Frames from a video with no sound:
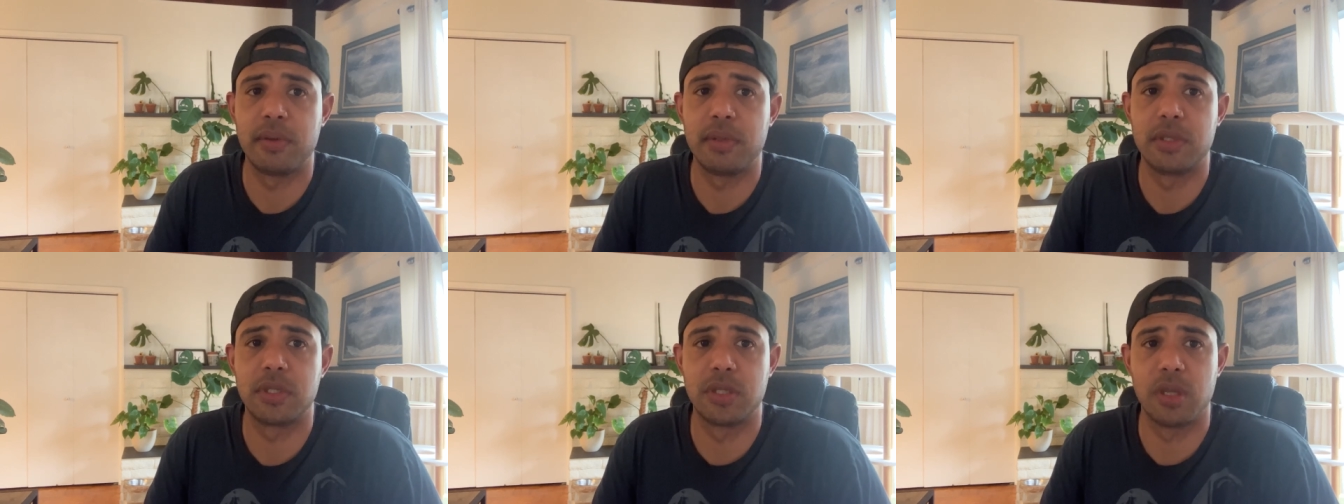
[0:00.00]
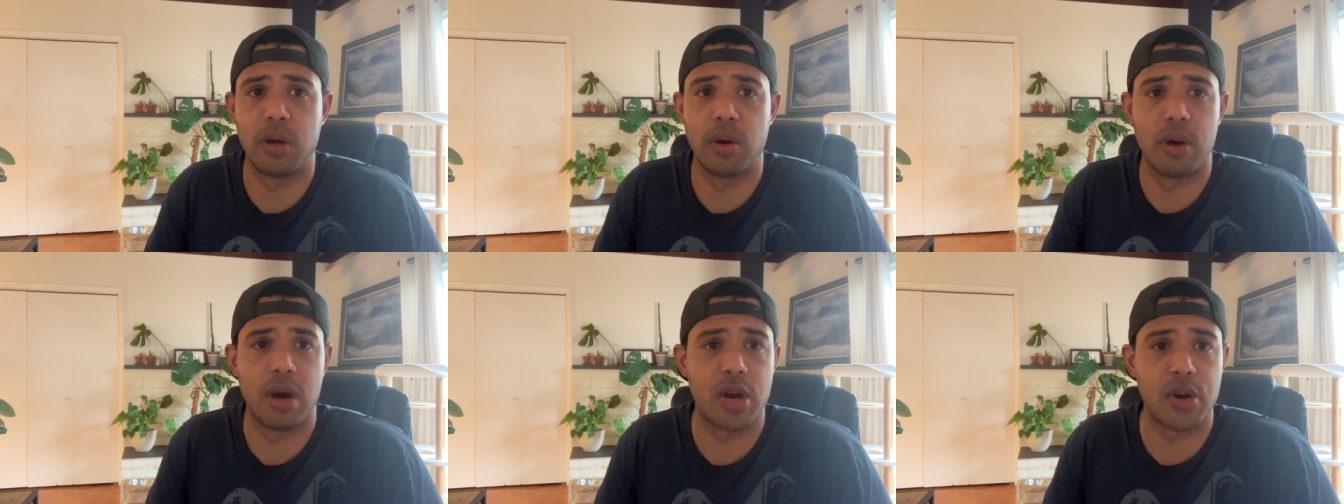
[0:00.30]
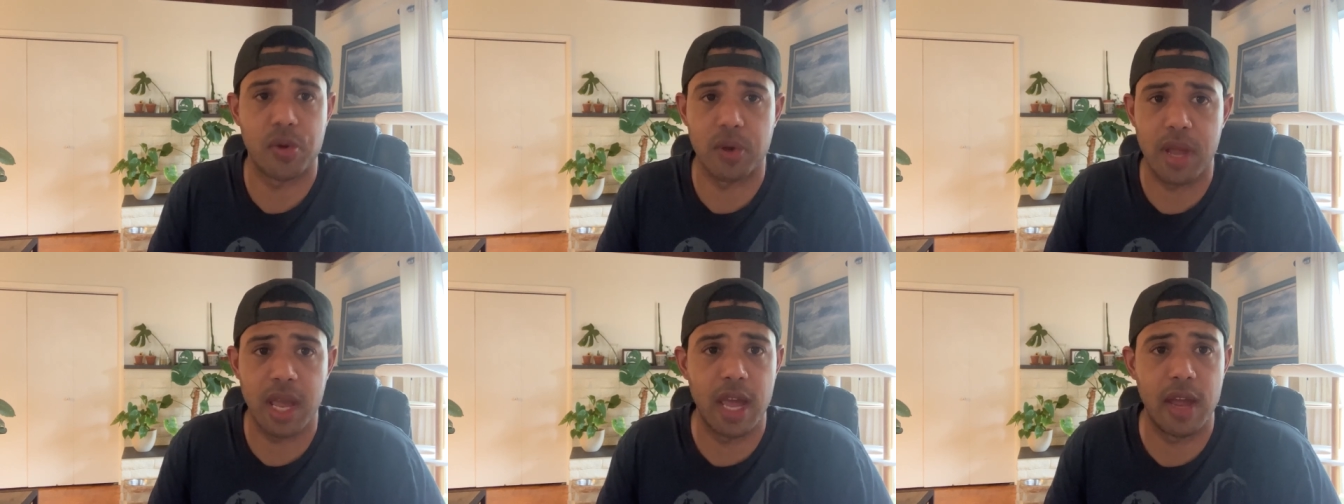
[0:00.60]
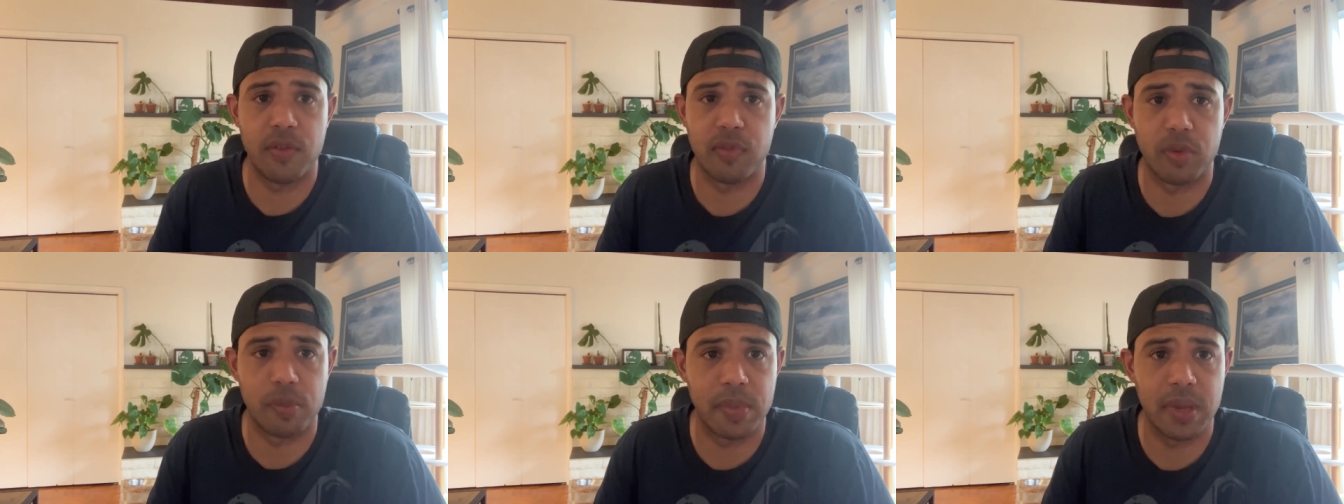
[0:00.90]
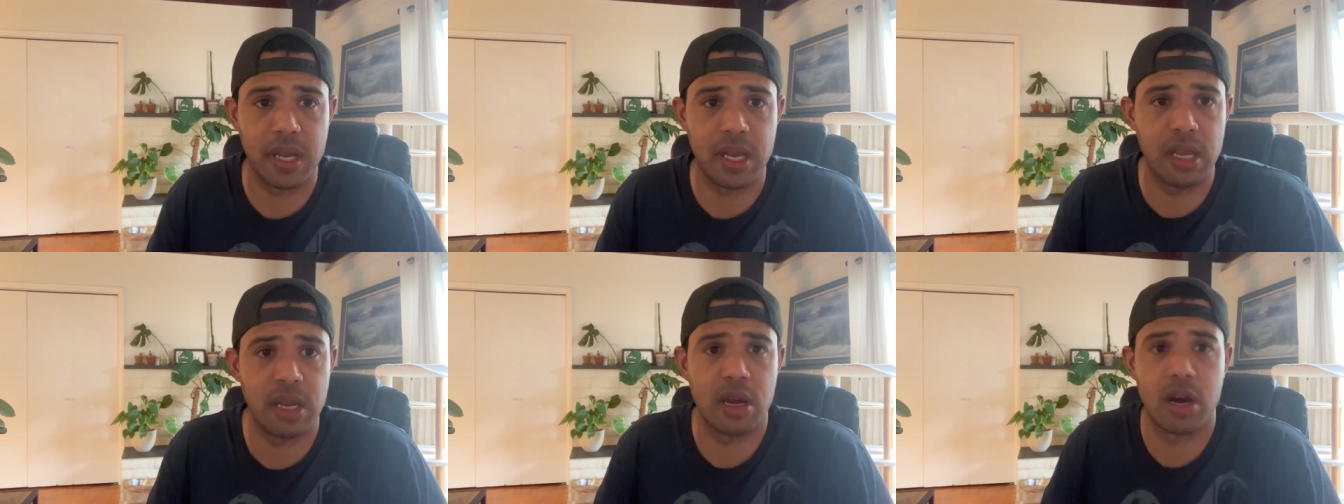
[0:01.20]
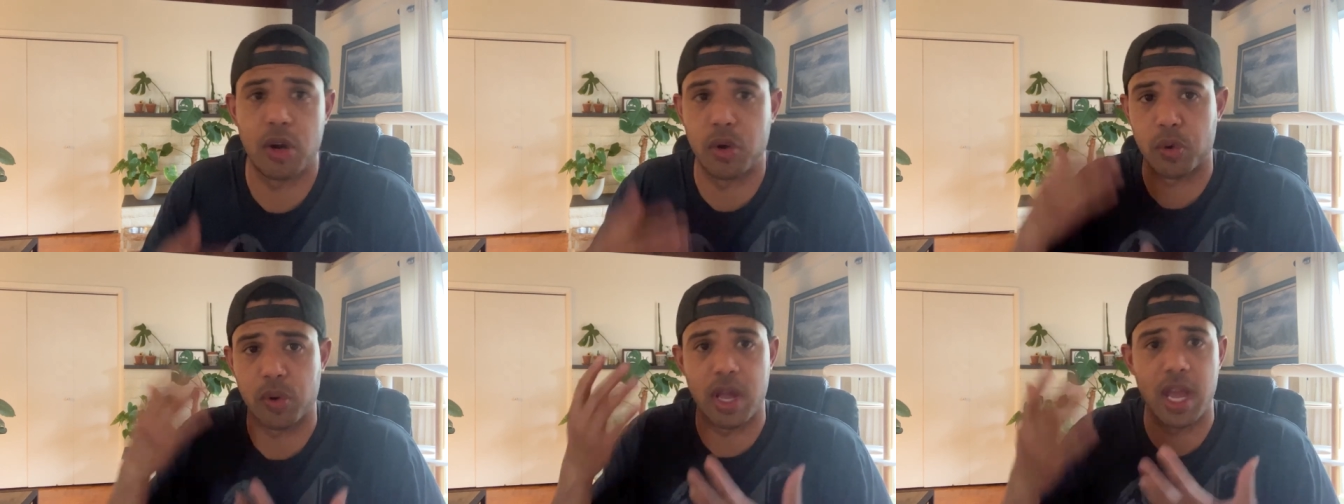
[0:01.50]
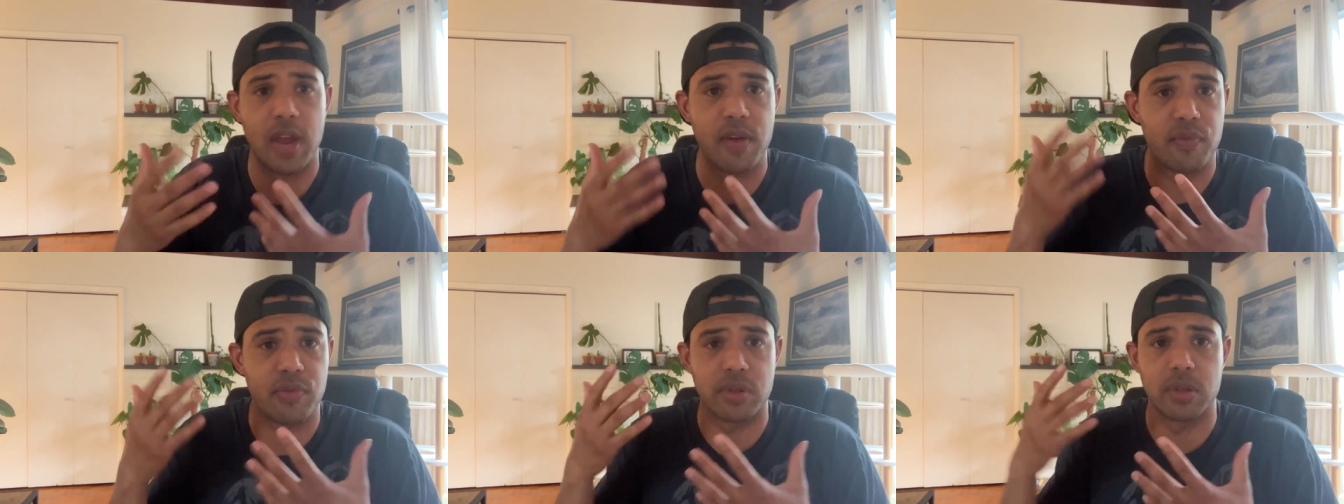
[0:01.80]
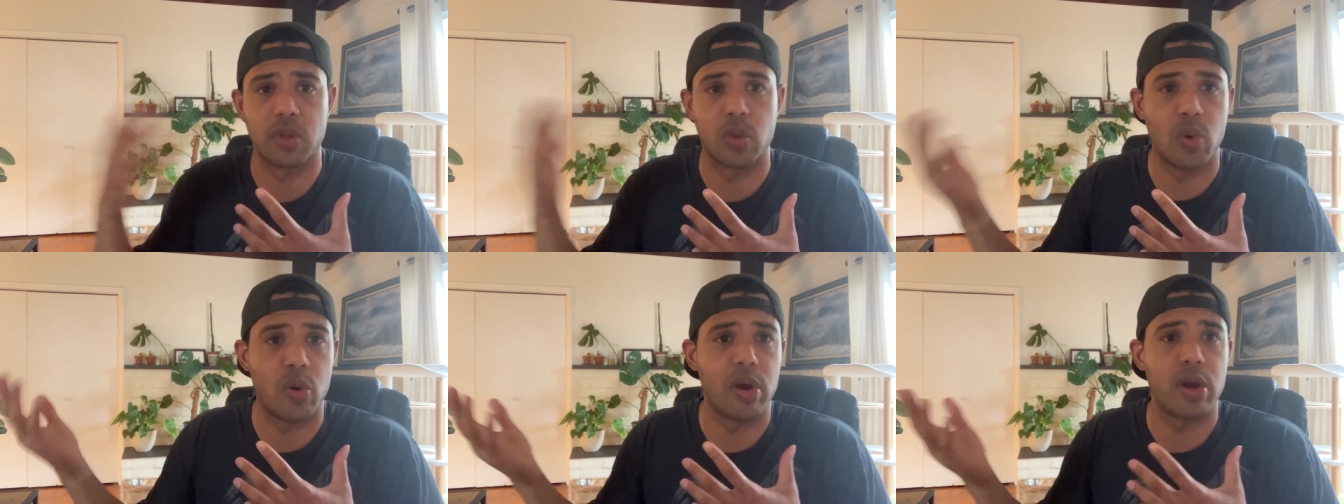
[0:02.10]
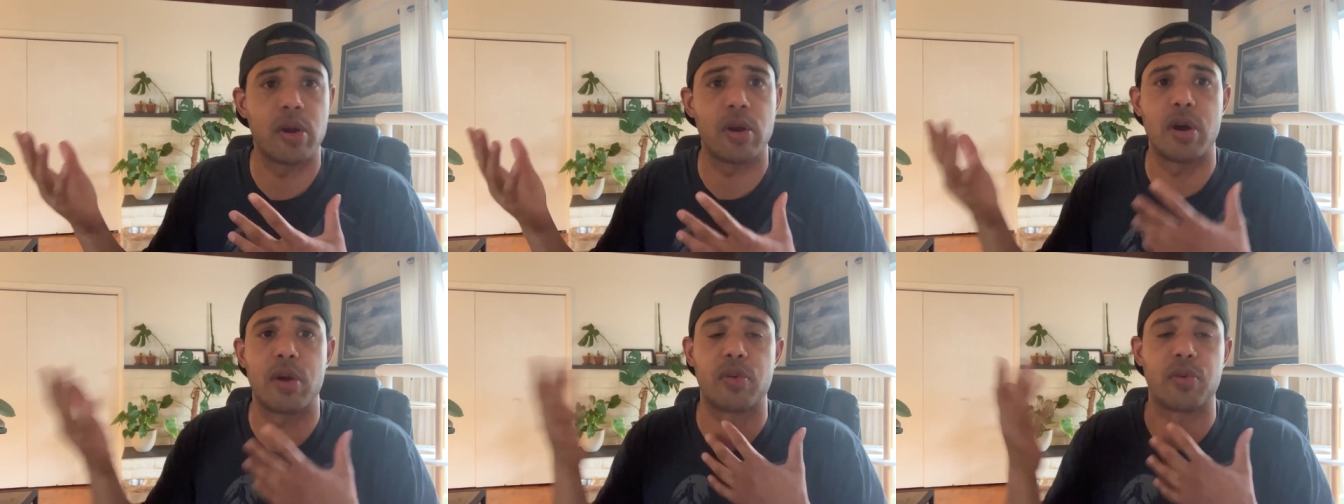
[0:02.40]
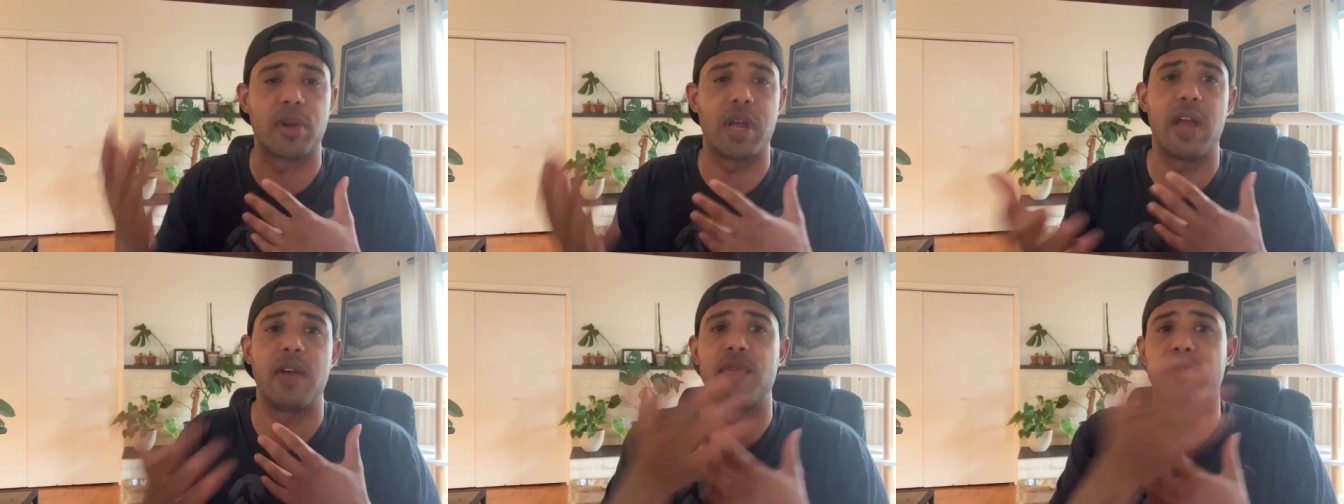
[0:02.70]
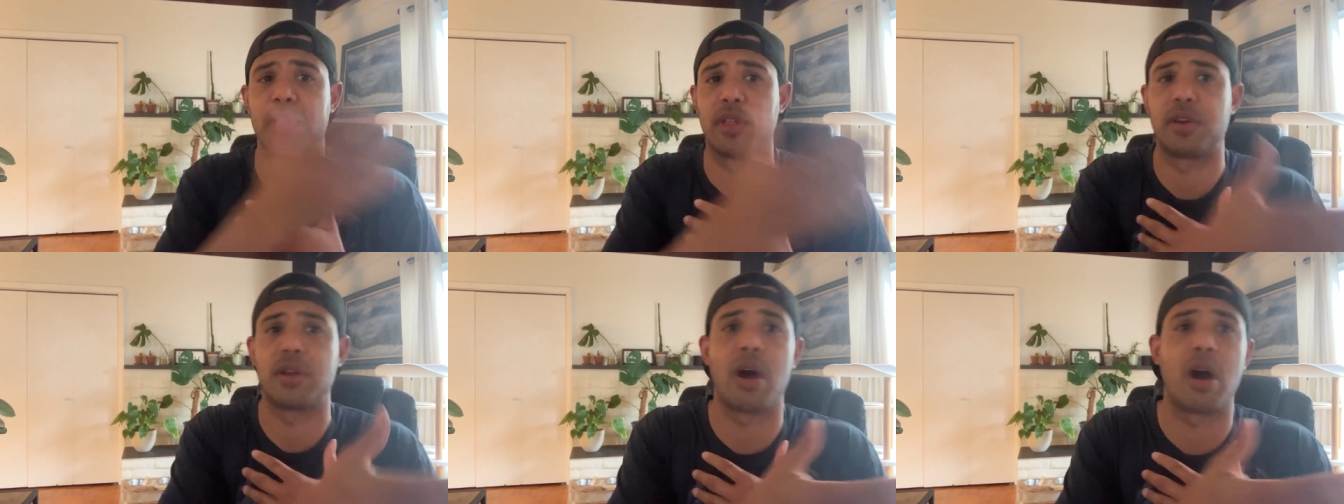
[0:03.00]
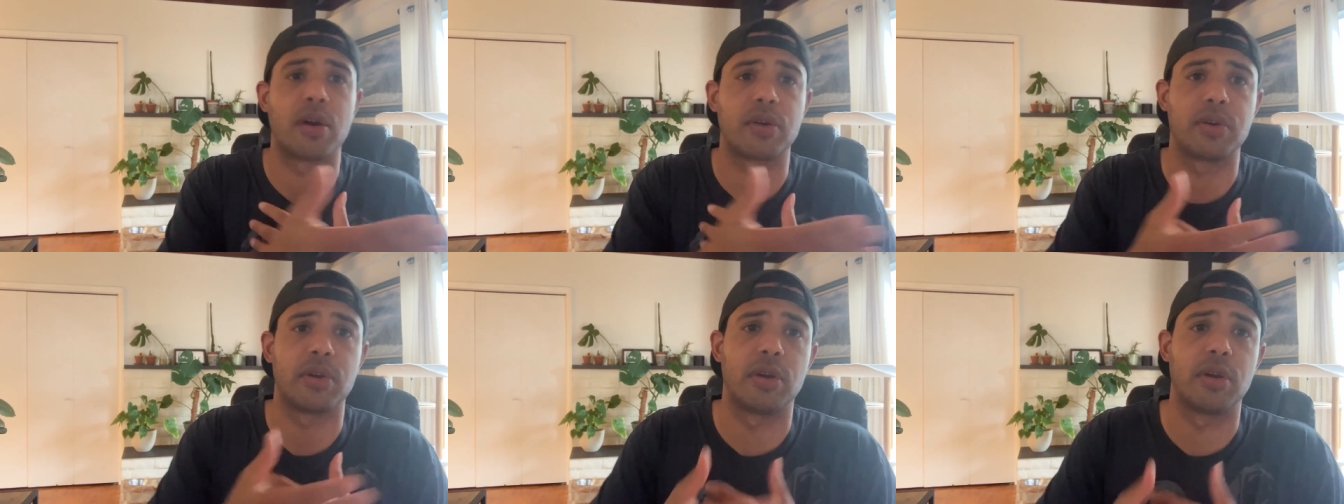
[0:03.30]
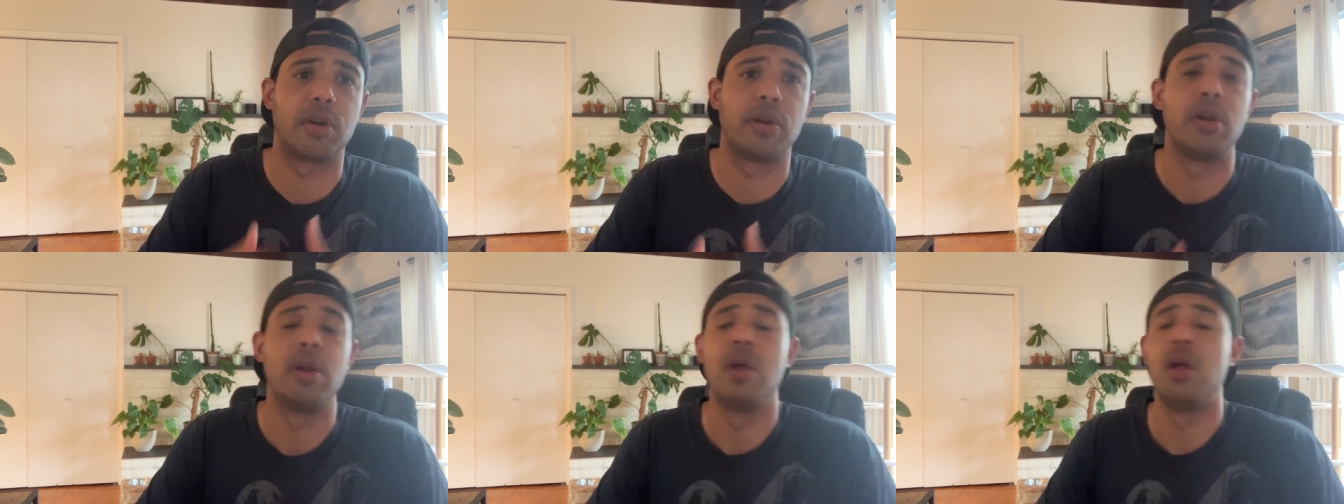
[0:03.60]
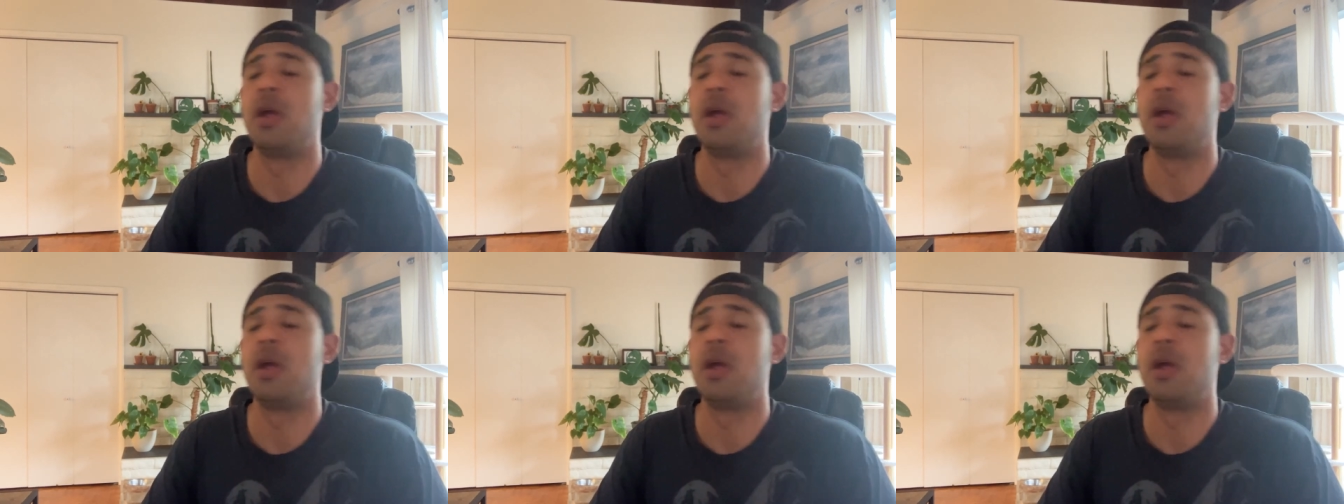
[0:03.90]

So one hundred K for me, one hundred K for the lawyer, one hundred K for the doctor,